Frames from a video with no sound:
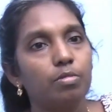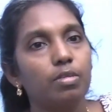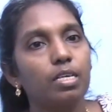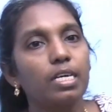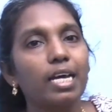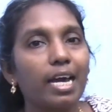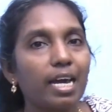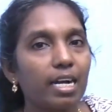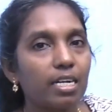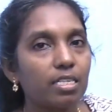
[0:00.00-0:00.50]

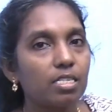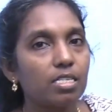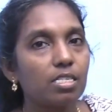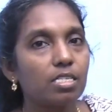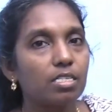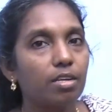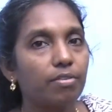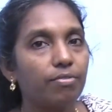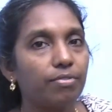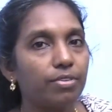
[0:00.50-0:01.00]

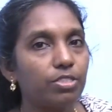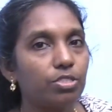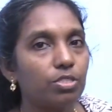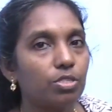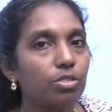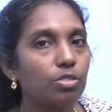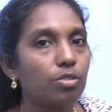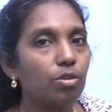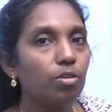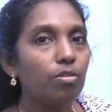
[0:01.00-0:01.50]
characteristic
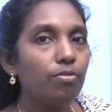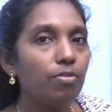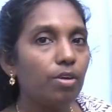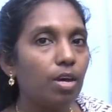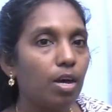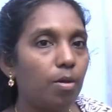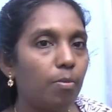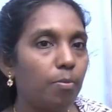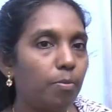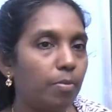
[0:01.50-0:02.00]
features of
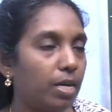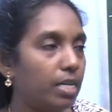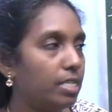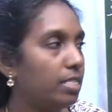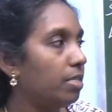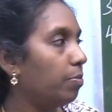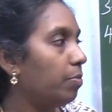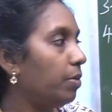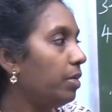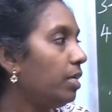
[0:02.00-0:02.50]

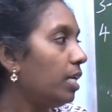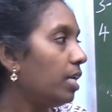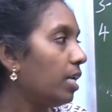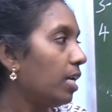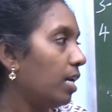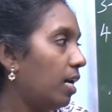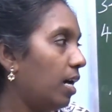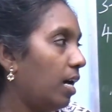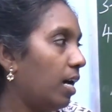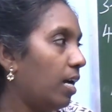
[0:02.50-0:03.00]
multiple
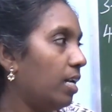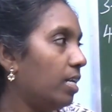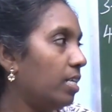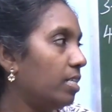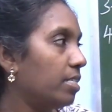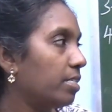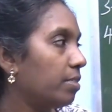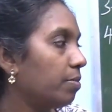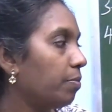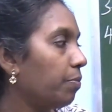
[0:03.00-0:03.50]

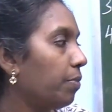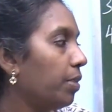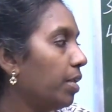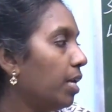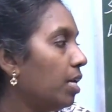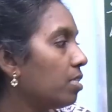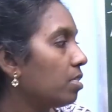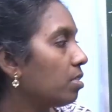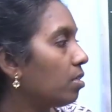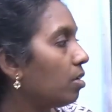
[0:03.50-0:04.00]
alleles.
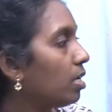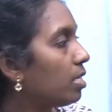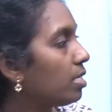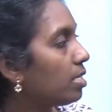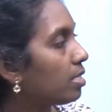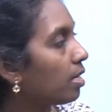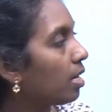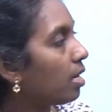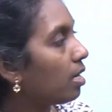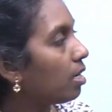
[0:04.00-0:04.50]
So, let
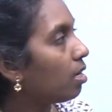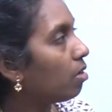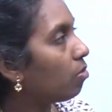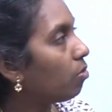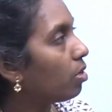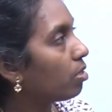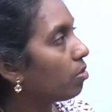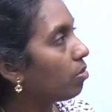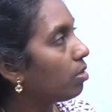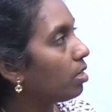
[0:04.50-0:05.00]
us recall
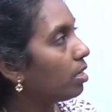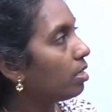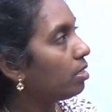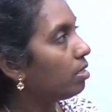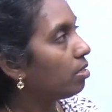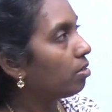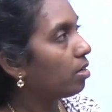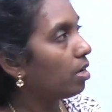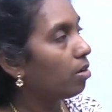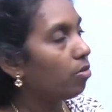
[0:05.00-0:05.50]
what you learned
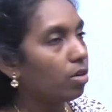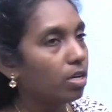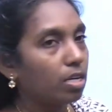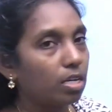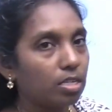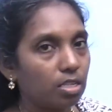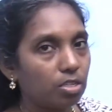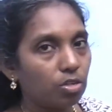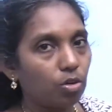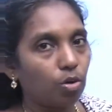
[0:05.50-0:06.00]
today. What
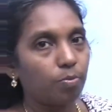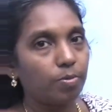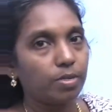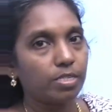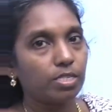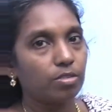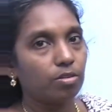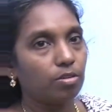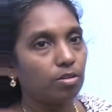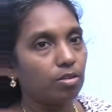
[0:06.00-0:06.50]
are the
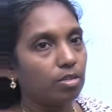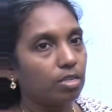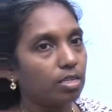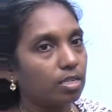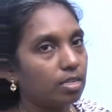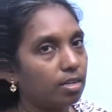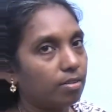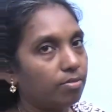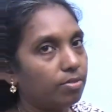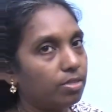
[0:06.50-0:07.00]
topics you
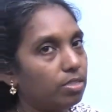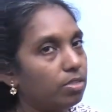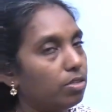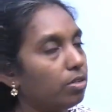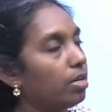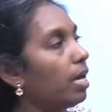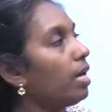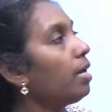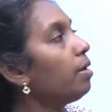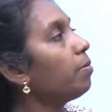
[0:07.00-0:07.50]
covered
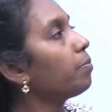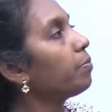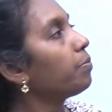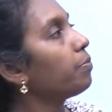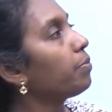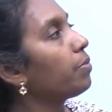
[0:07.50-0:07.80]
today?